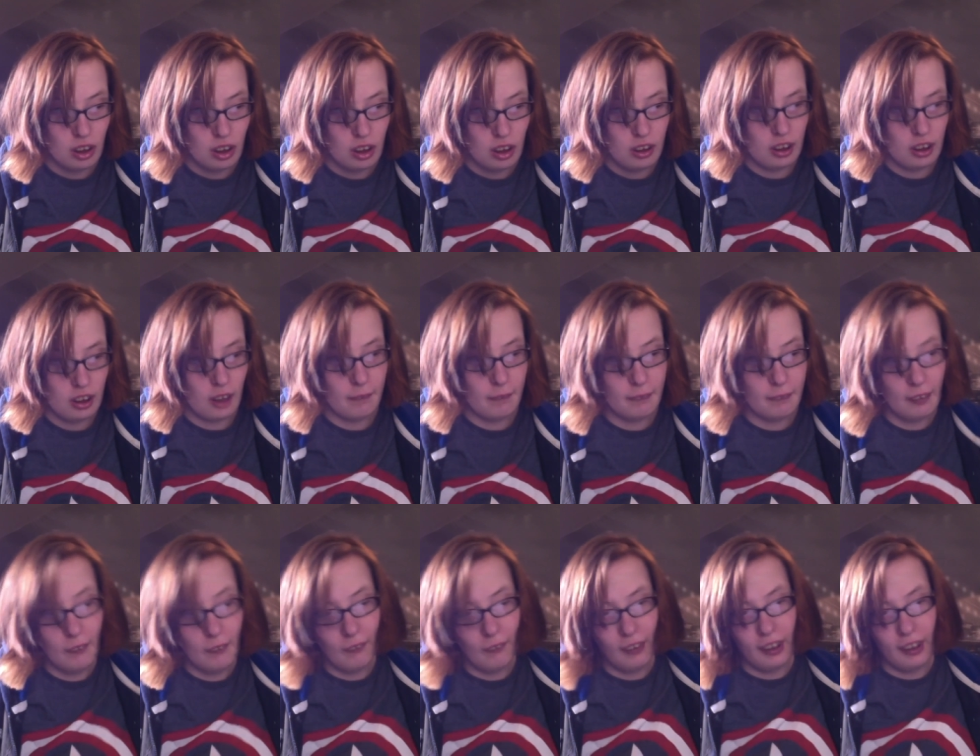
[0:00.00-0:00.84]
number
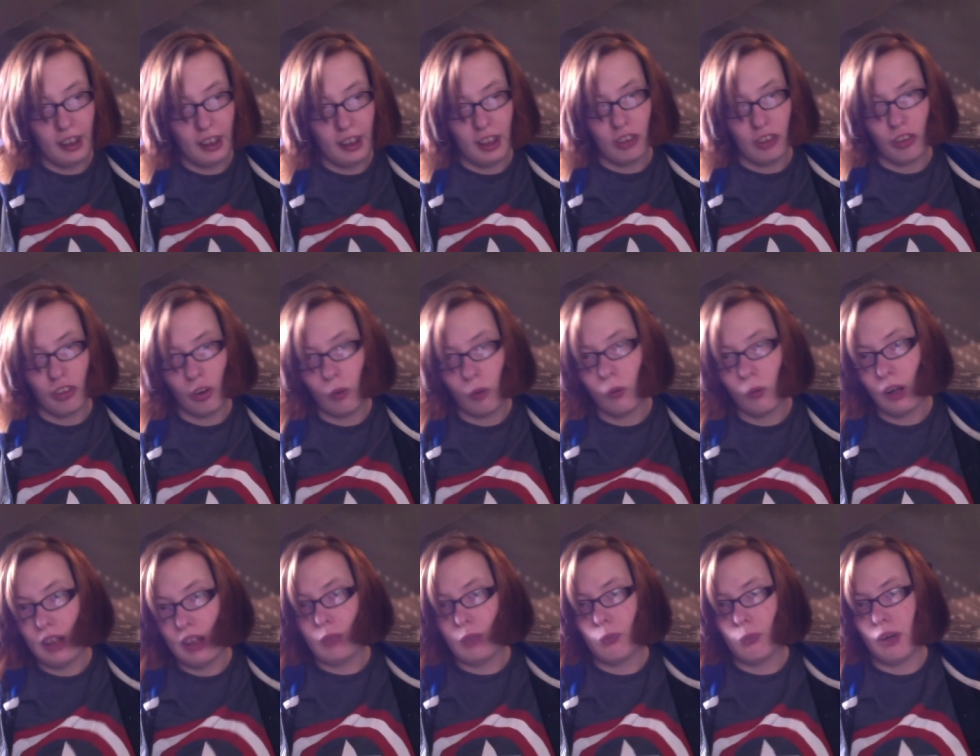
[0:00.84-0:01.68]
three is
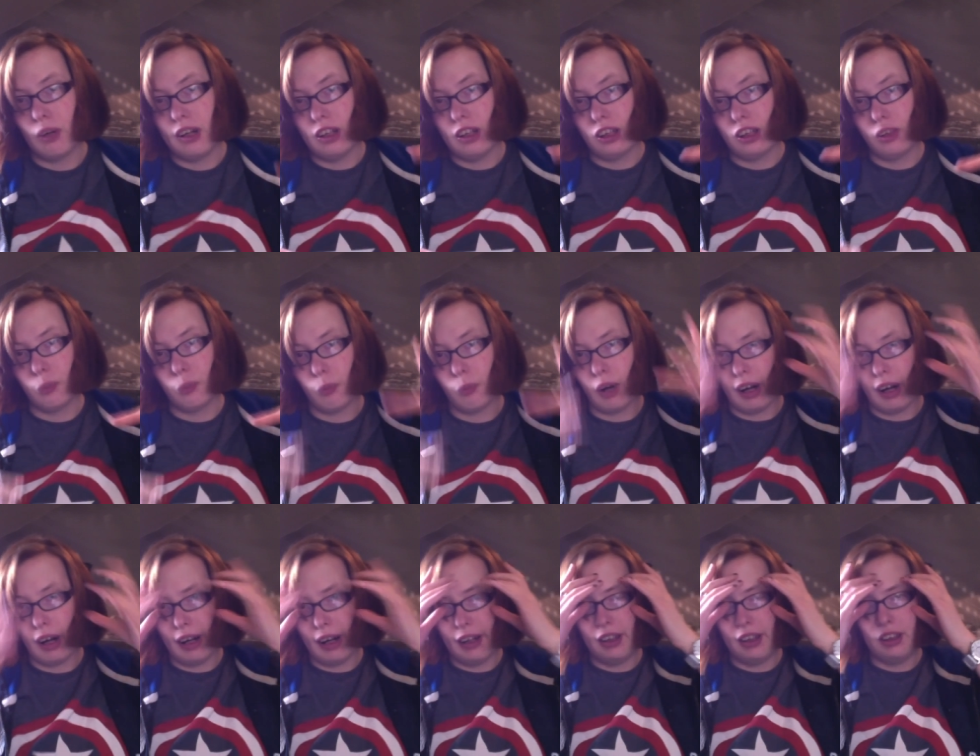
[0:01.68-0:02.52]
always be
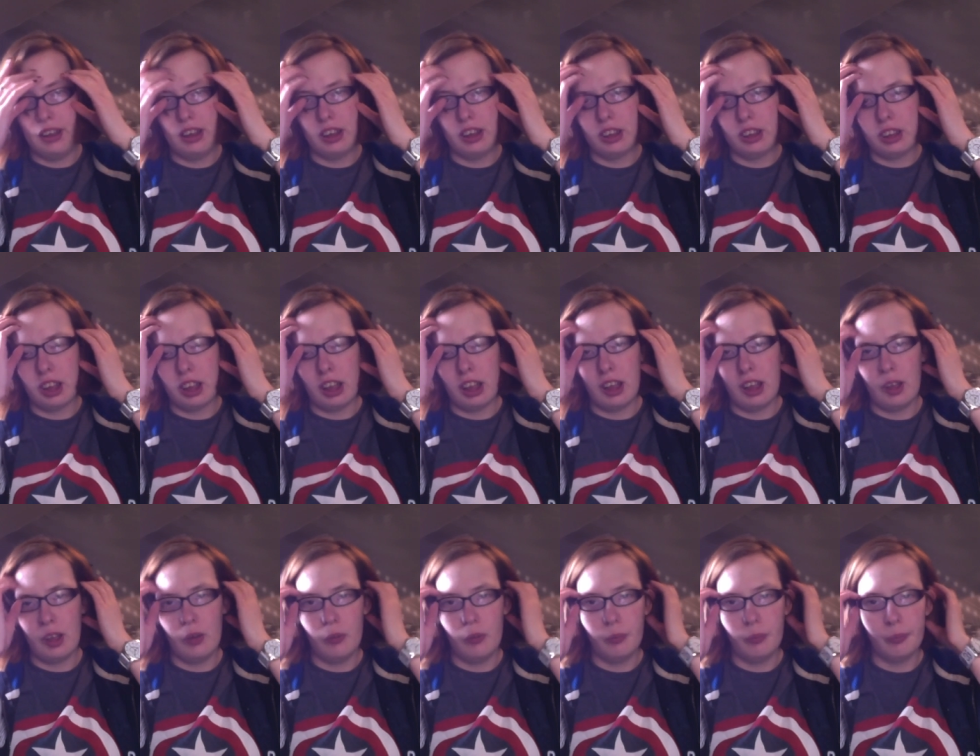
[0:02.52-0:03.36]
inspired, so